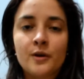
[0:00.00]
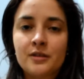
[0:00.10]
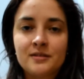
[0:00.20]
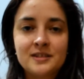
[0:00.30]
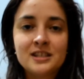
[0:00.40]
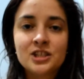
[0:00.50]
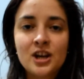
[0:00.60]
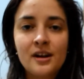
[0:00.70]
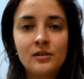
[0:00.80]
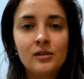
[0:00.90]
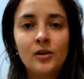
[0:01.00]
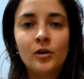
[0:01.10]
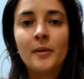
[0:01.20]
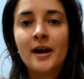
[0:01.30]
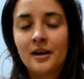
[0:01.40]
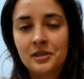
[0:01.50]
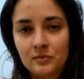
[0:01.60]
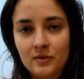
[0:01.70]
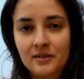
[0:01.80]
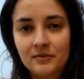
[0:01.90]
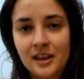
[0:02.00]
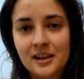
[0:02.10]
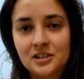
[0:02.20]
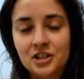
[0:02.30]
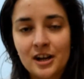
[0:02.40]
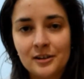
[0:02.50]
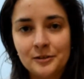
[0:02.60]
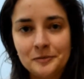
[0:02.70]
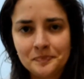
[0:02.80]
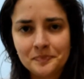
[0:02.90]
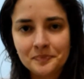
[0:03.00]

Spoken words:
whether it's this channel or my other rat related channel,